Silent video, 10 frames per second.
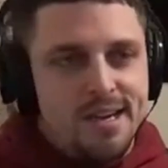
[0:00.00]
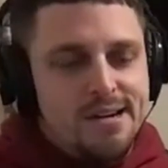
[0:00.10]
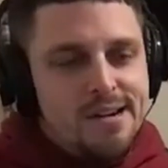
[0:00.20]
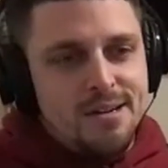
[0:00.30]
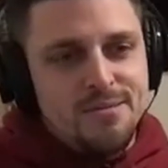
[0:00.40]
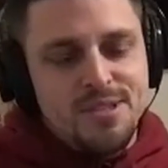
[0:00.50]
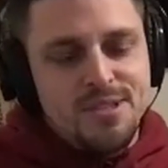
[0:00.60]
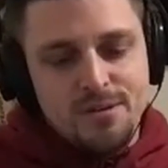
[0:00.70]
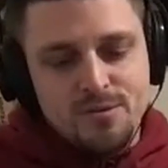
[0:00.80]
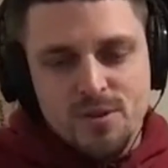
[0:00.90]

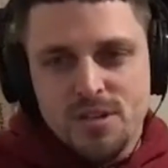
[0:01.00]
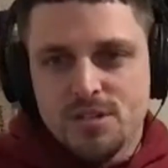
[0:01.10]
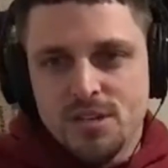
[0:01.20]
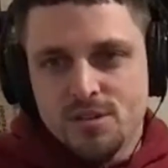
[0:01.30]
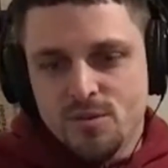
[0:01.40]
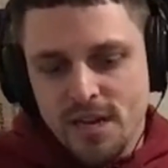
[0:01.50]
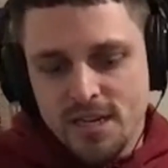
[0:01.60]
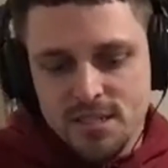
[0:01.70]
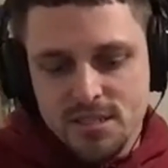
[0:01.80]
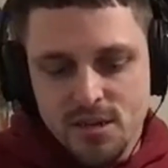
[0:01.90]
So one of those deals where I
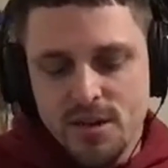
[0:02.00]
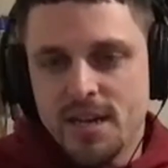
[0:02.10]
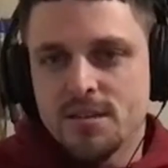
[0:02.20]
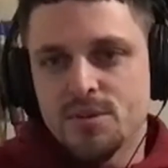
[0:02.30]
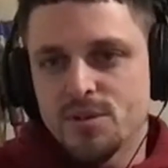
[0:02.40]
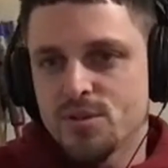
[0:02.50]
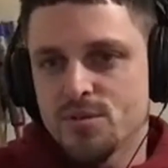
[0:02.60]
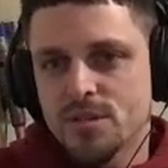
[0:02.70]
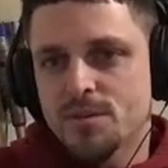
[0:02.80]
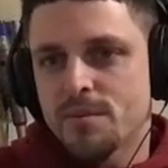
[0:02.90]
could just go ahead and pursue
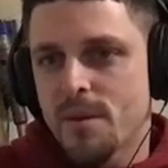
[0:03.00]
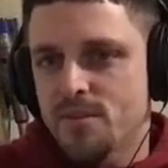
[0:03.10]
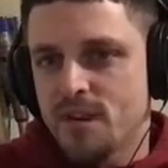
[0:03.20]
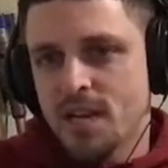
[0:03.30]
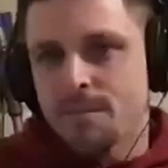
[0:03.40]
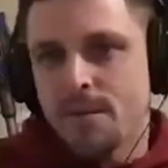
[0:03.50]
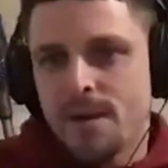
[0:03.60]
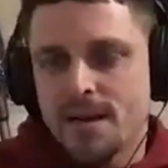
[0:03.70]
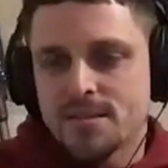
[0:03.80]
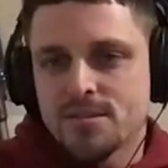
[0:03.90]
something, maybe try to get my
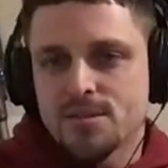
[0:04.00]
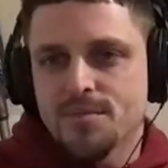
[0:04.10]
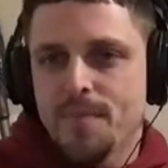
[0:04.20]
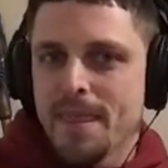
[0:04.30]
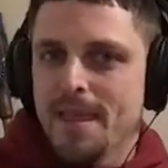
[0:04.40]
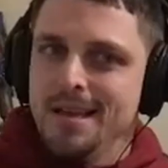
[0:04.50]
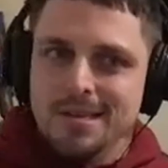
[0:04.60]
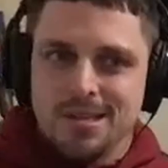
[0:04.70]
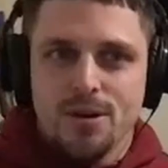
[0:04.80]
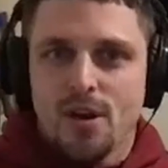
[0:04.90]
master's.
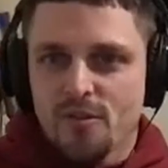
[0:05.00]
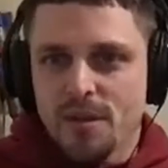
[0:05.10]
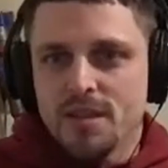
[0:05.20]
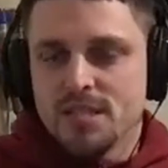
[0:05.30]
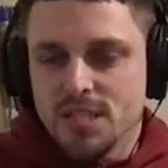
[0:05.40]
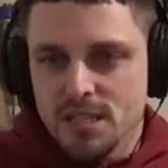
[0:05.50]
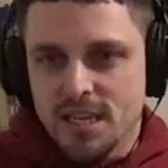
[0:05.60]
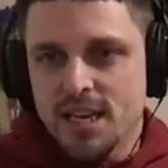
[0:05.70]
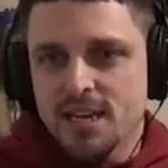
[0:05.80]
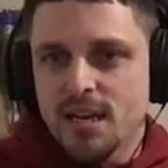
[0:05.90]
So he offered me the
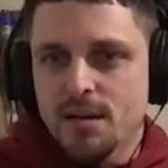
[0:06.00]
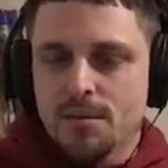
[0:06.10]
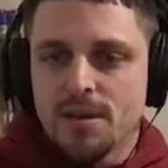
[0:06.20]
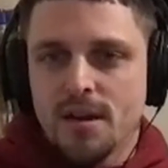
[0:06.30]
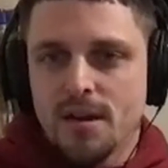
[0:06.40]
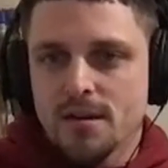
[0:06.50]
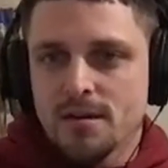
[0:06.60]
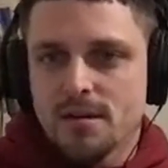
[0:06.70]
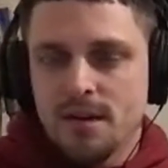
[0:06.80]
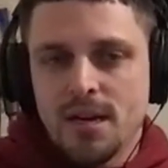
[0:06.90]
gig to come up there.
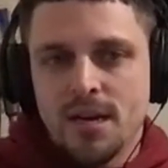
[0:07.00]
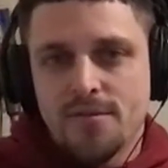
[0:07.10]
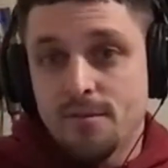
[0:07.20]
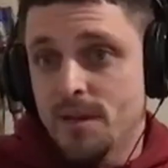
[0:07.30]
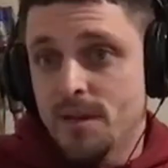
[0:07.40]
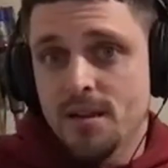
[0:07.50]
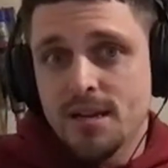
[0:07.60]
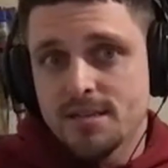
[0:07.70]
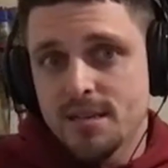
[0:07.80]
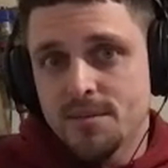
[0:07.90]
And from there,
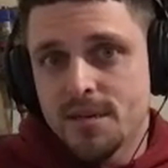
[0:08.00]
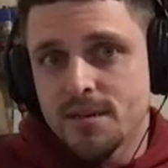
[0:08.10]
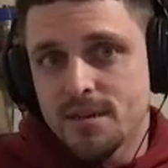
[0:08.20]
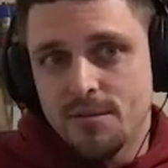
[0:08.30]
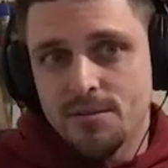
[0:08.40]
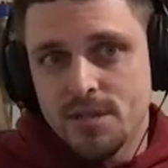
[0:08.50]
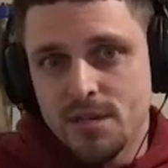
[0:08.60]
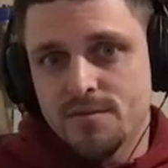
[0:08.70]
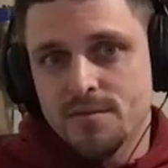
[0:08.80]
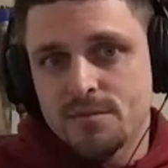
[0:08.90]
like I said, I was
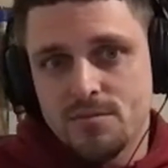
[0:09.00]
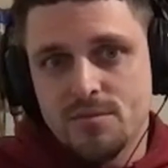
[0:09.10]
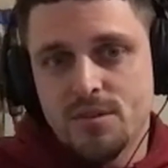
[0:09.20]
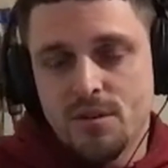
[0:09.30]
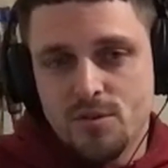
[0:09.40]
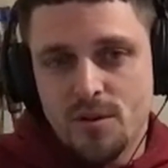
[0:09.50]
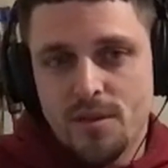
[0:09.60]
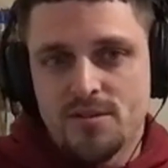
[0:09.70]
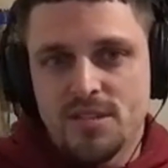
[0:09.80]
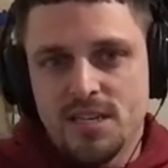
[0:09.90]
there from,
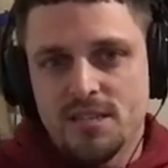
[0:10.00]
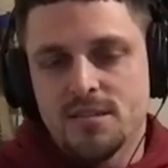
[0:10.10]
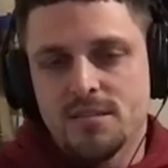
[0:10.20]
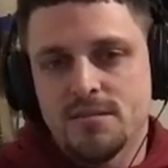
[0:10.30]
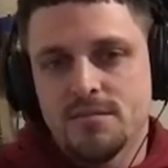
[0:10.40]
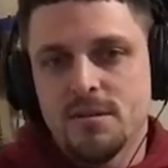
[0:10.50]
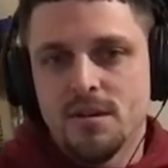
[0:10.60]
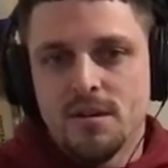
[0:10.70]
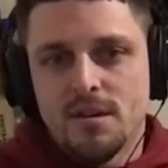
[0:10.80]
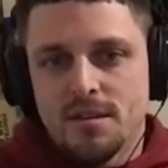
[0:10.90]
2013 to
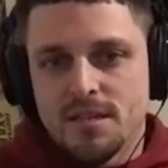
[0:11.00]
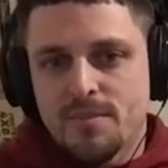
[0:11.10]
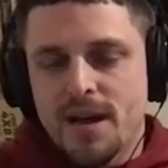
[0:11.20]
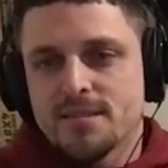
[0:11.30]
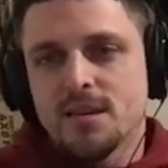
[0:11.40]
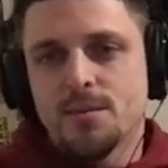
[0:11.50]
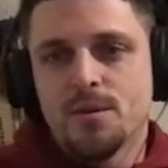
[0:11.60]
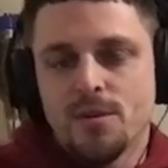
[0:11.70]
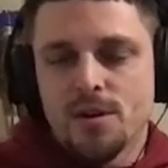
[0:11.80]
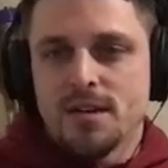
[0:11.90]
this past
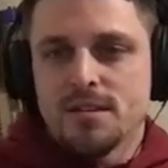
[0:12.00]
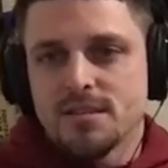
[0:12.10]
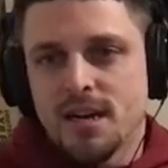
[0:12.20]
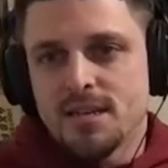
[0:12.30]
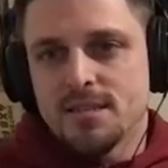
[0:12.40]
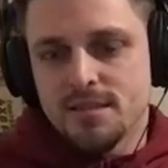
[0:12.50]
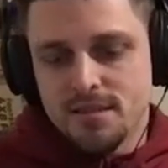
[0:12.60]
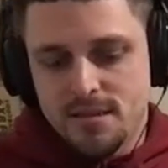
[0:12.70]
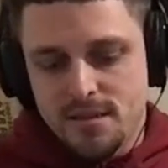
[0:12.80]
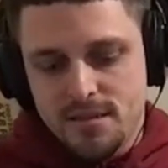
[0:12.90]
summer where I decided
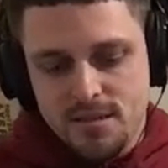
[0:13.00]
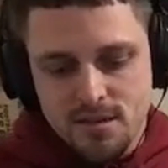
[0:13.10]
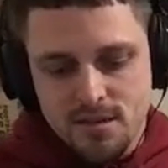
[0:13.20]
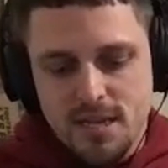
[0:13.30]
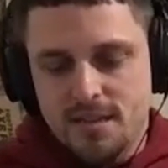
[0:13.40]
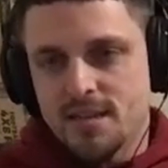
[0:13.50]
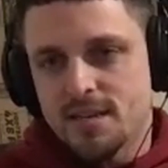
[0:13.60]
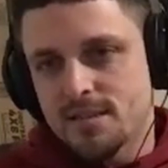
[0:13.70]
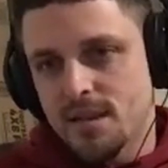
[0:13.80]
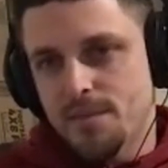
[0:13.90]
to, take the
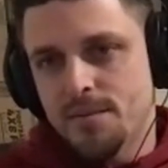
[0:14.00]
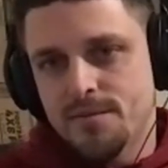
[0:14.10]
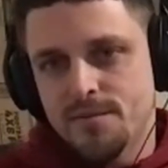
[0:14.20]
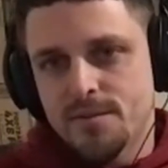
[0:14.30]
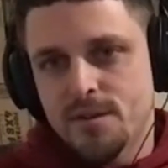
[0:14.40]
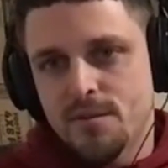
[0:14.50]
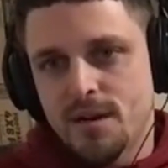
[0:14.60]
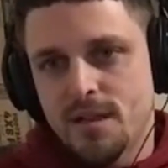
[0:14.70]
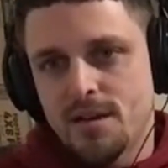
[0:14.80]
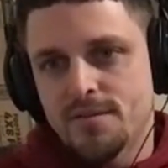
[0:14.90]
next step of,
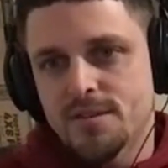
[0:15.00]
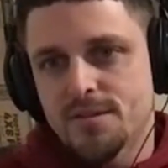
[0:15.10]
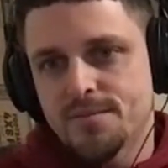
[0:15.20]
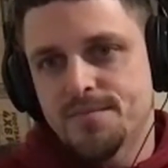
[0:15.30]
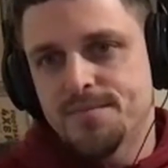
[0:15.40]
my life. So.